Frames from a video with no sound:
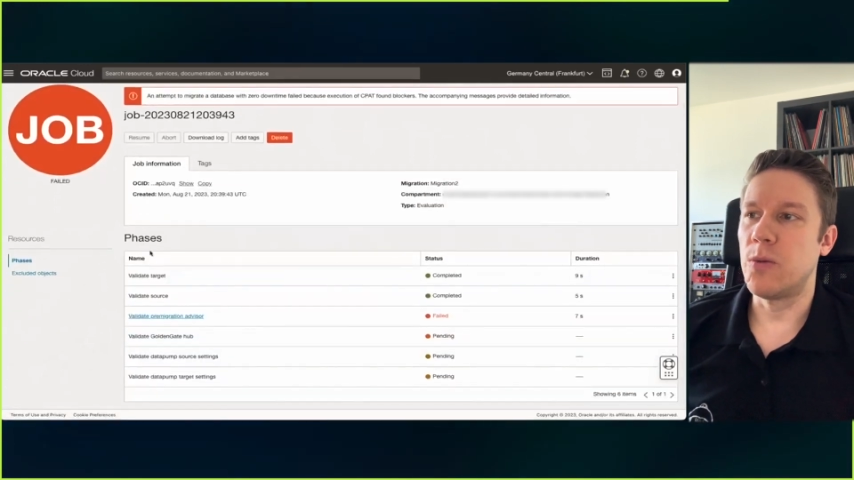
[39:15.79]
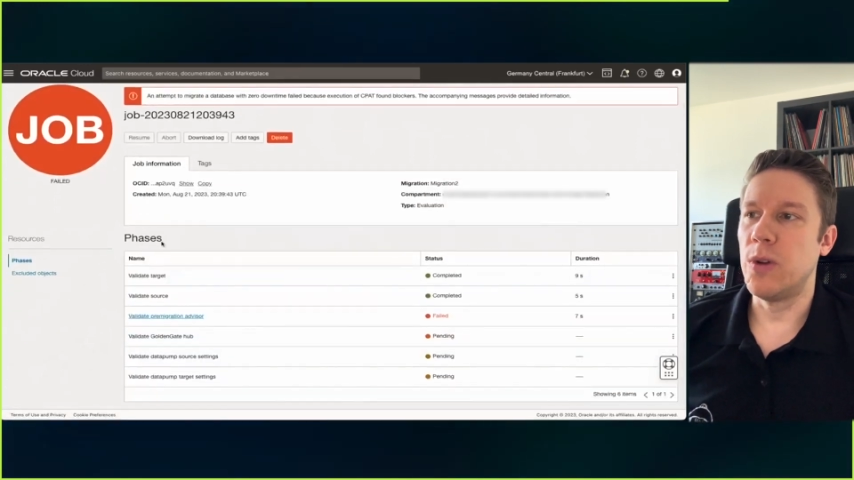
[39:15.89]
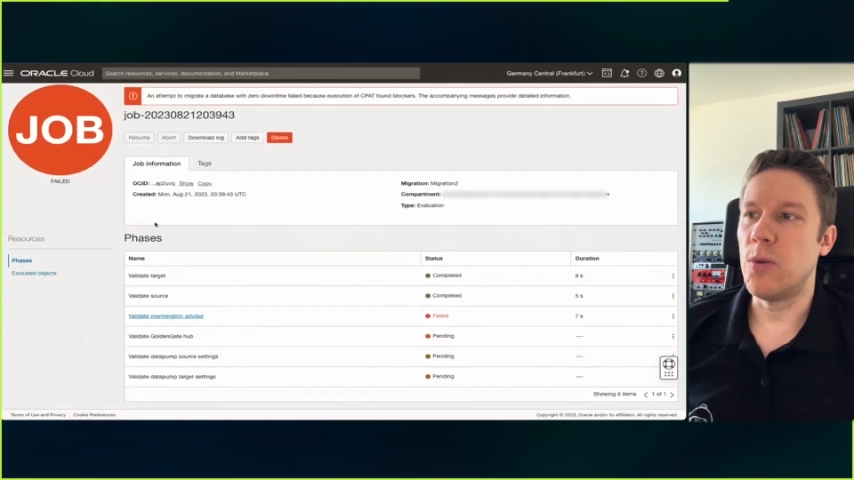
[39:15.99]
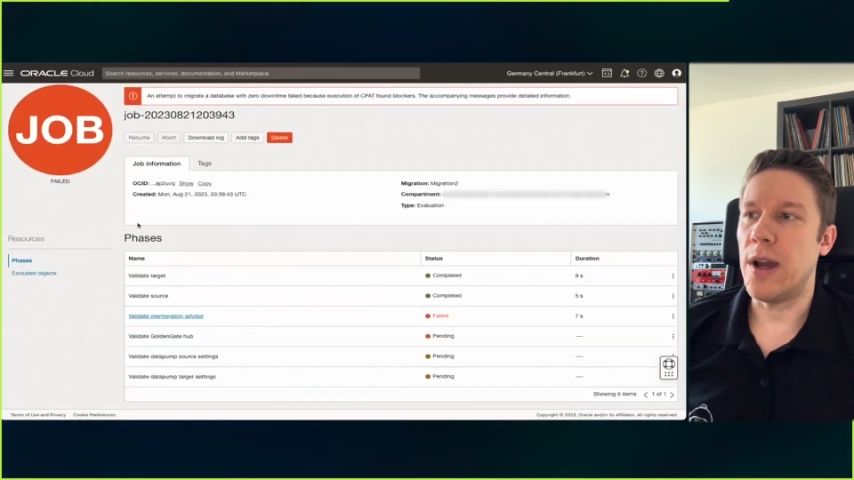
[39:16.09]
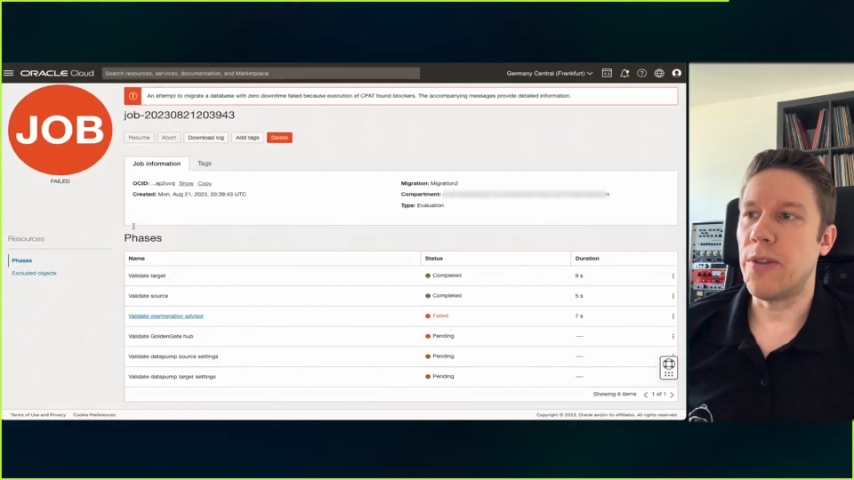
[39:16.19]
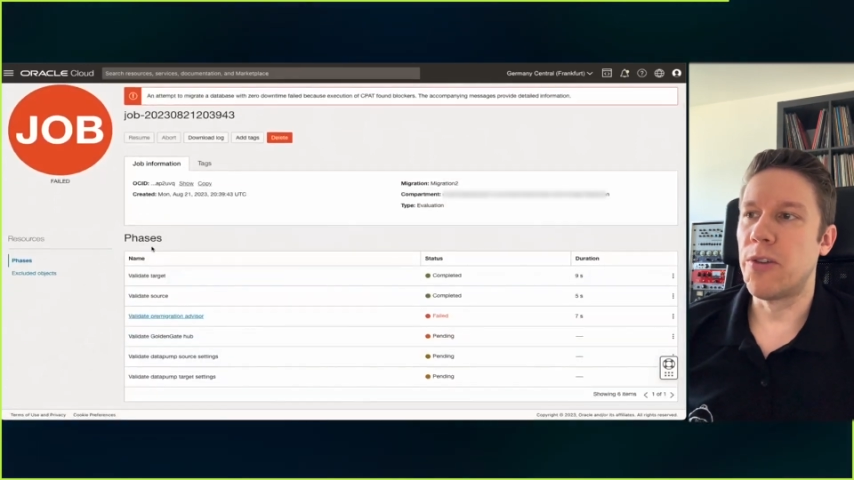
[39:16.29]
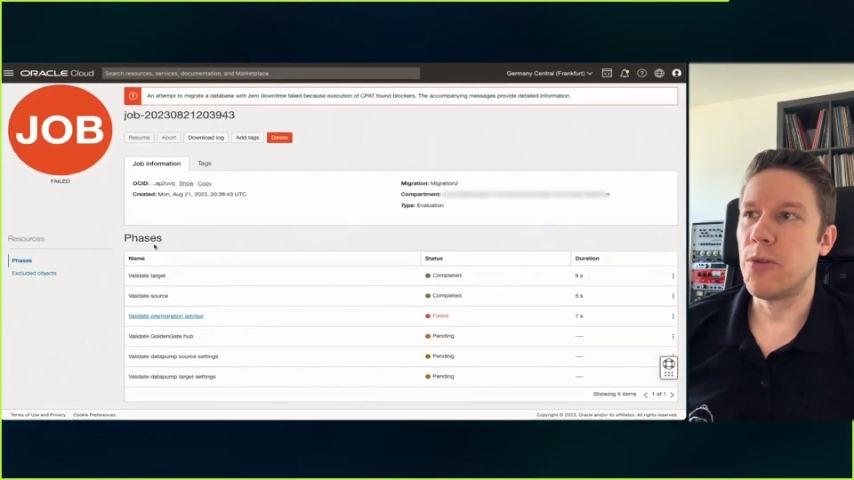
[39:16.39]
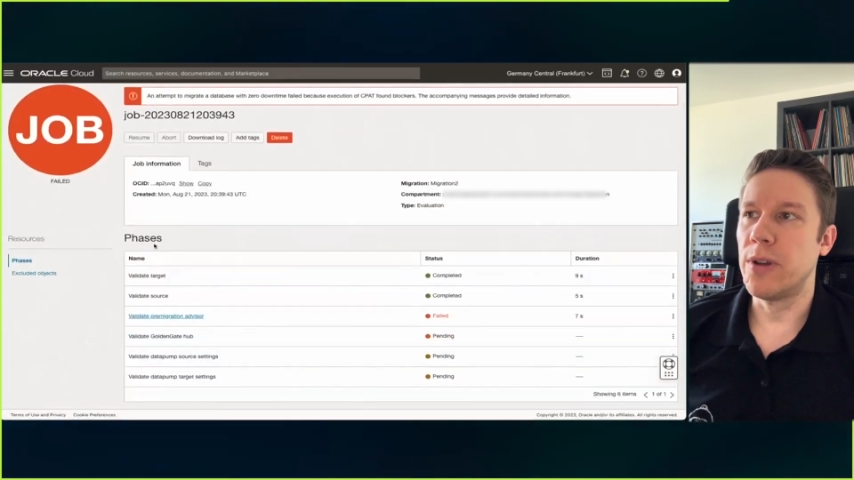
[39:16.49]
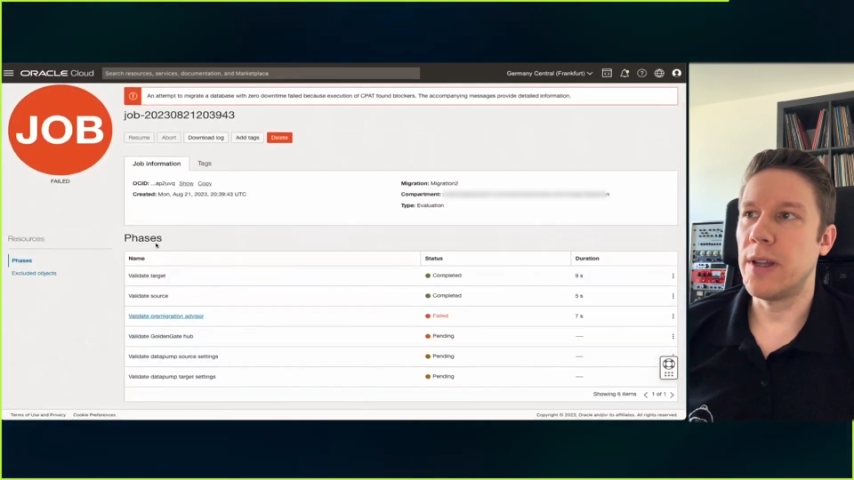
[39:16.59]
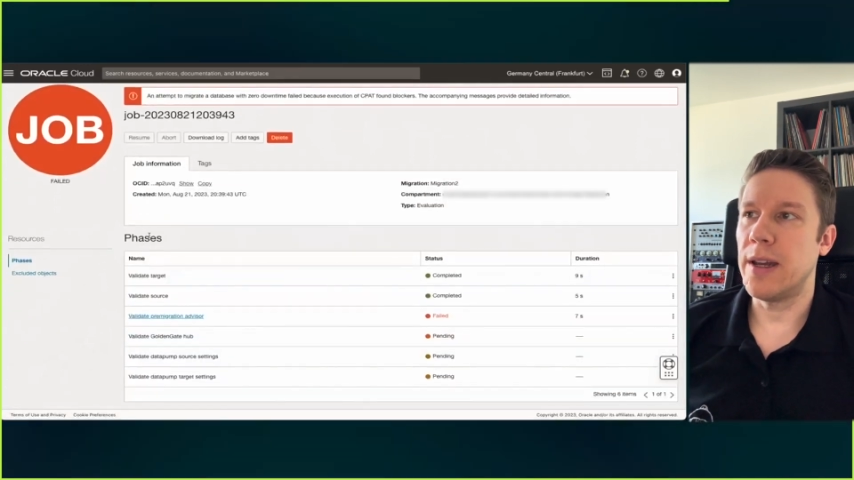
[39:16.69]
we run
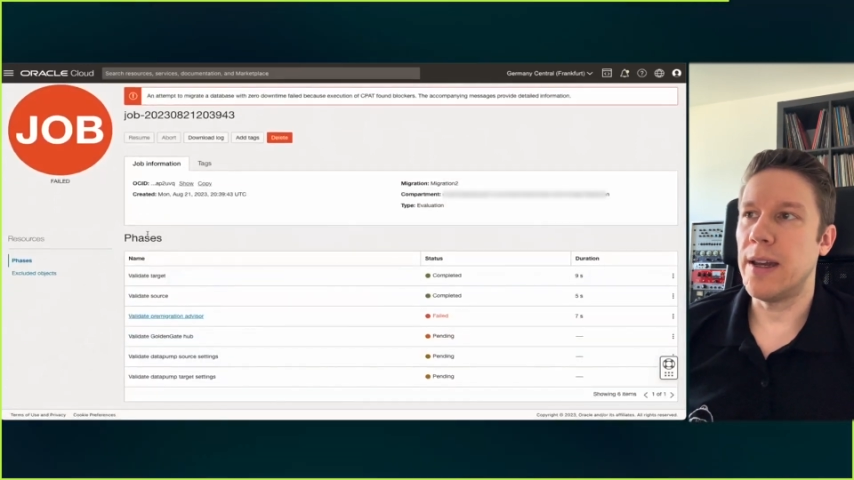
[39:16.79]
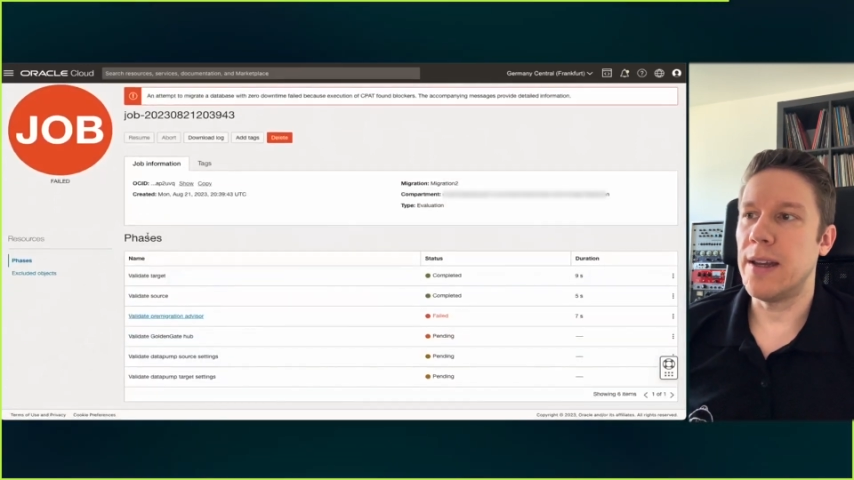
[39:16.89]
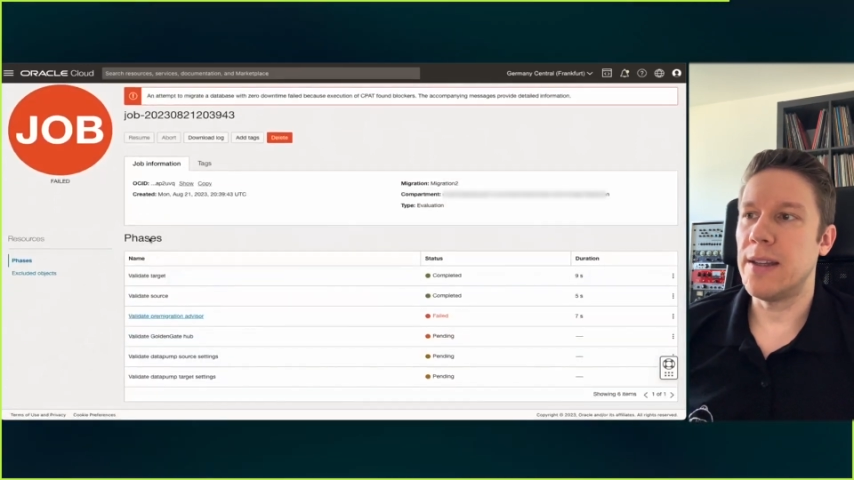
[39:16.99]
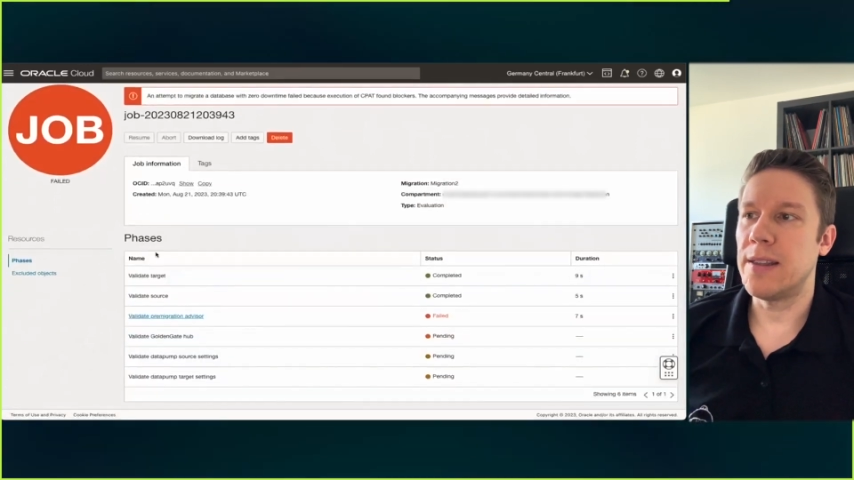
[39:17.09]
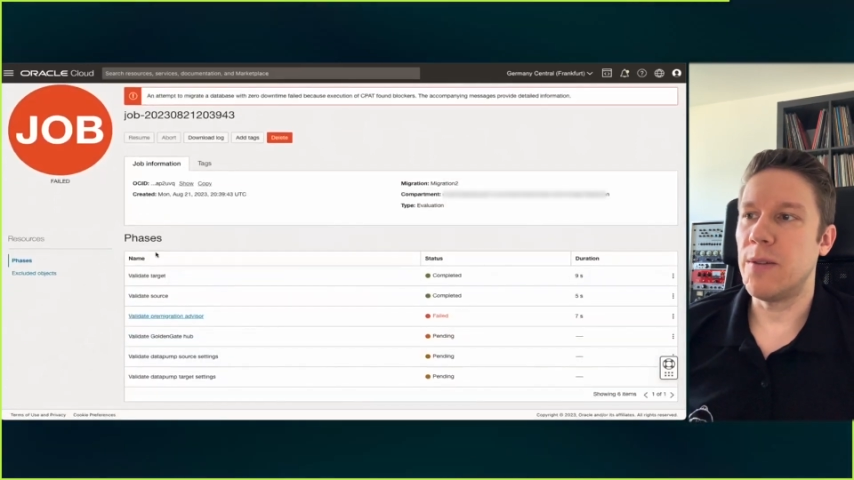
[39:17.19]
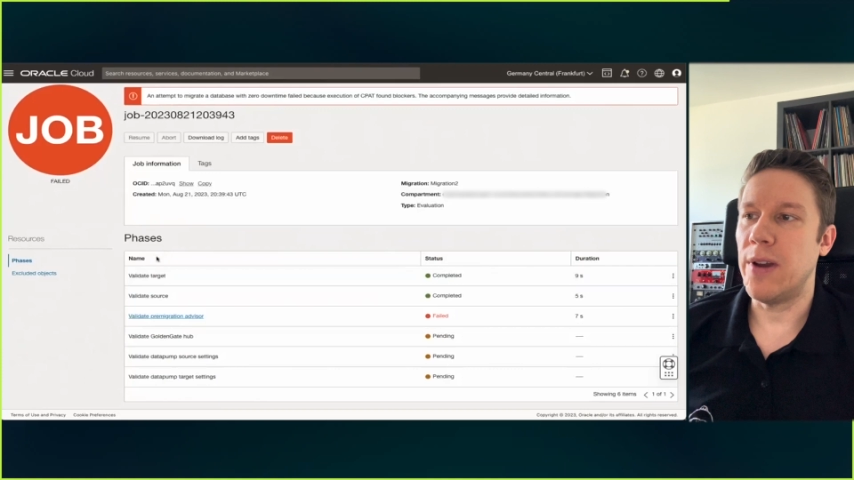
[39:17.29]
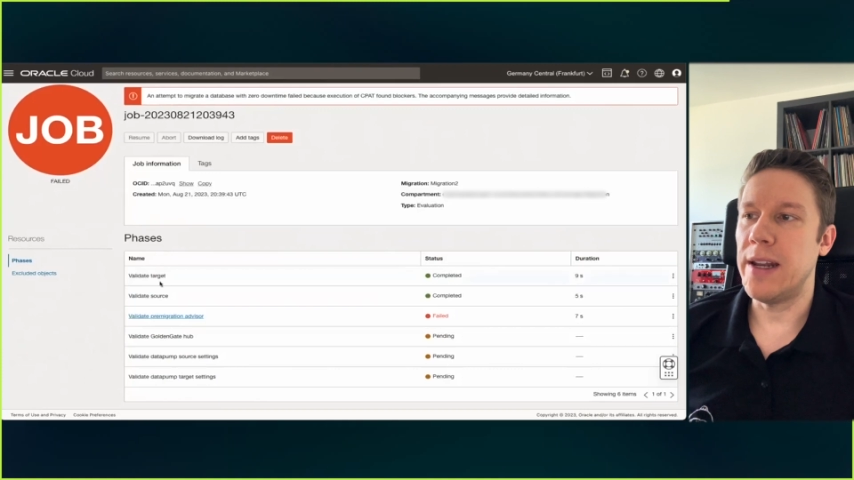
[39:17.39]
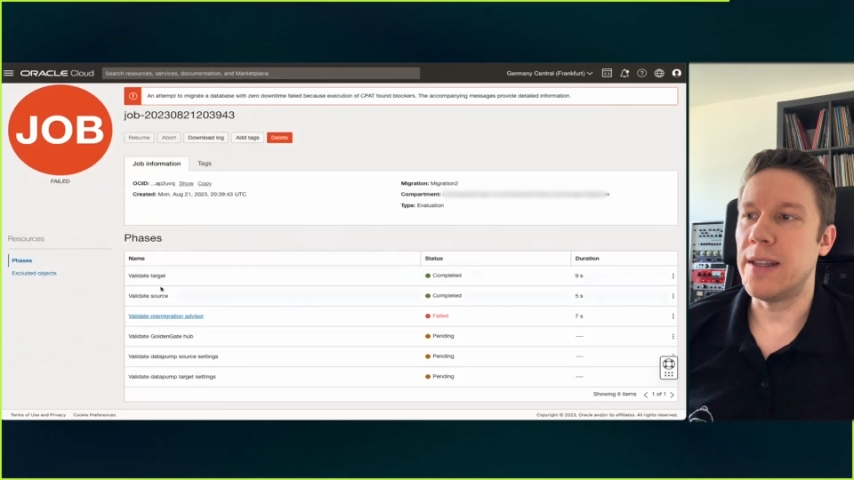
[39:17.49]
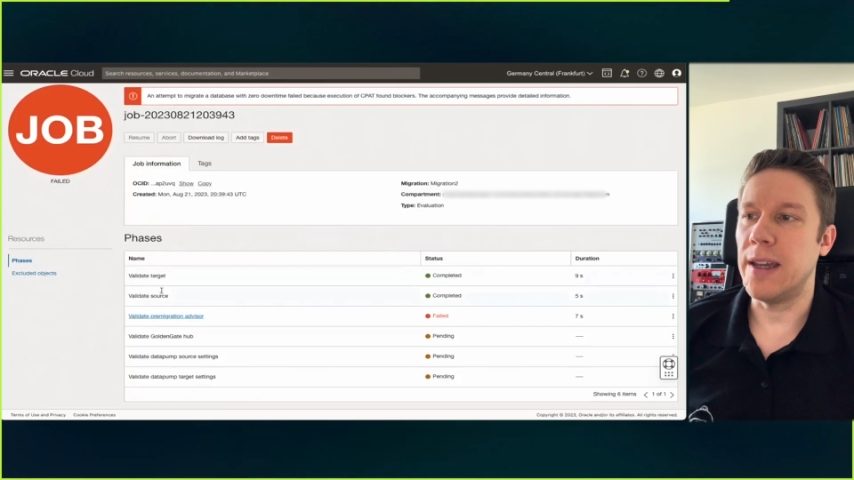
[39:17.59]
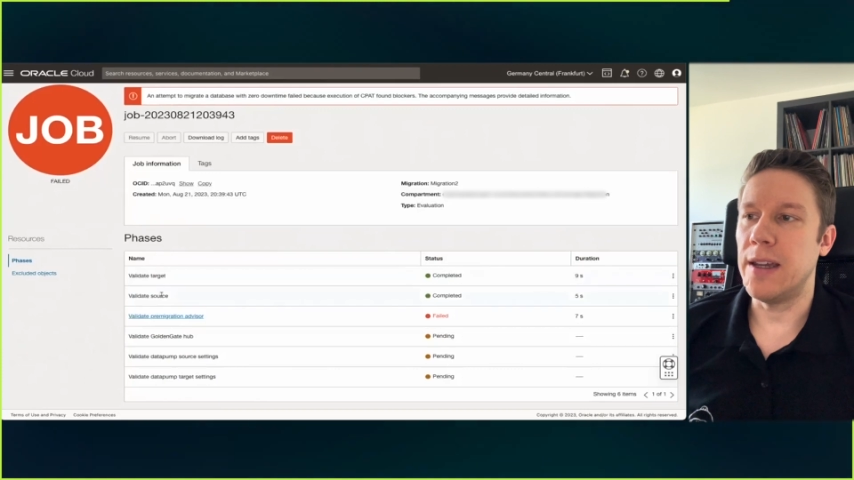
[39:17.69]
during the
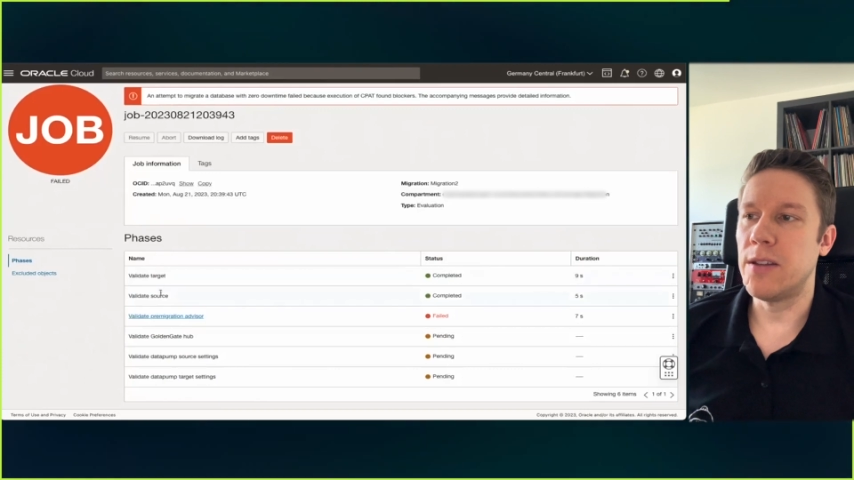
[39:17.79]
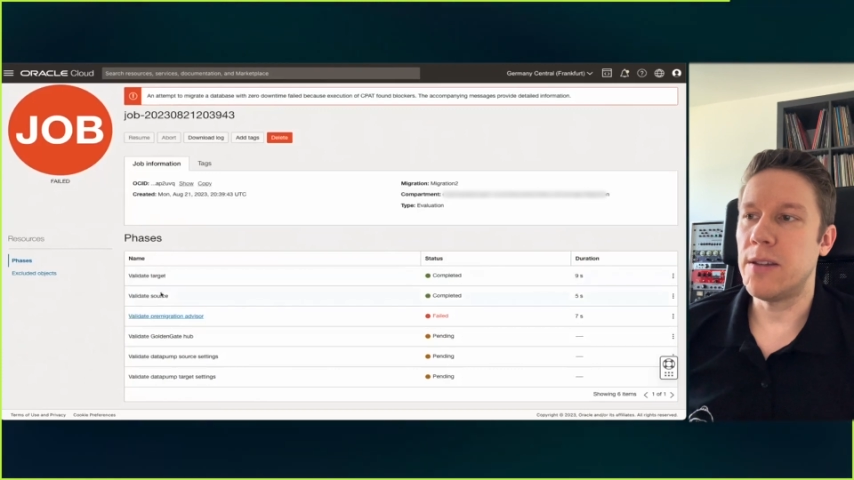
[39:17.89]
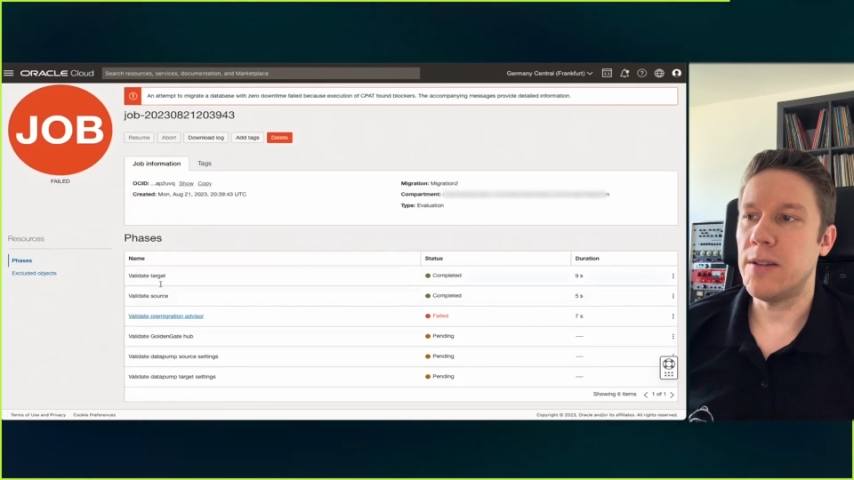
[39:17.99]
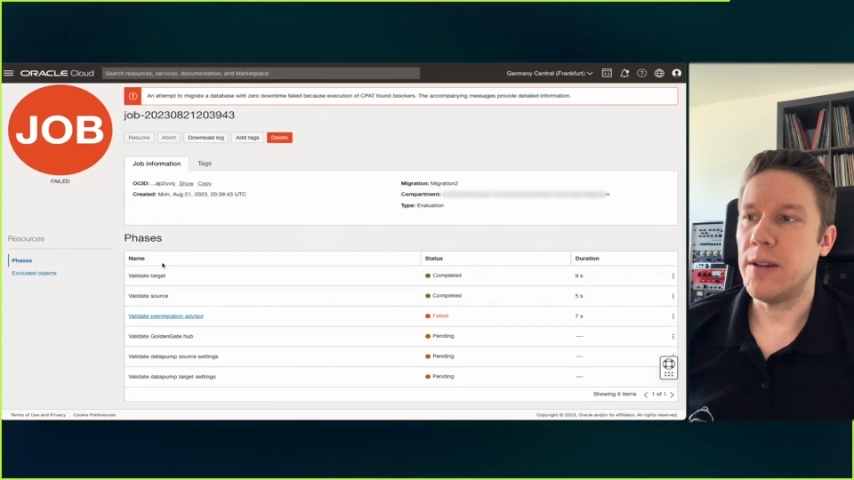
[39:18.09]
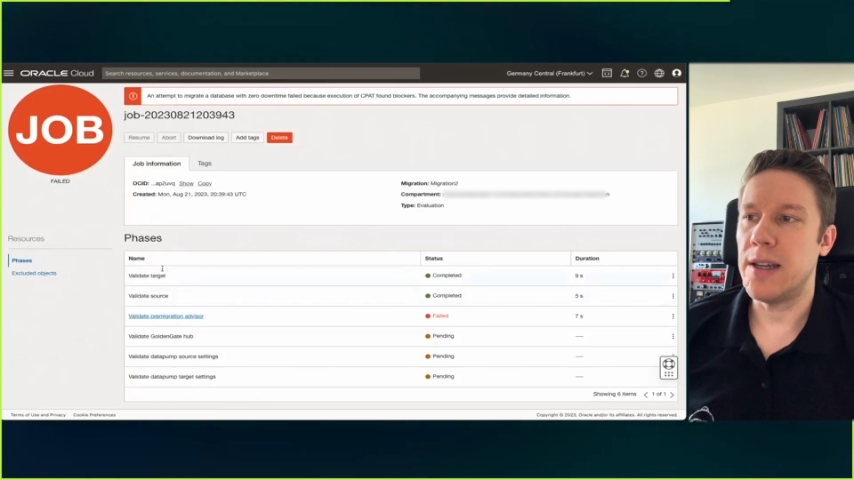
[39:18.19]
validate.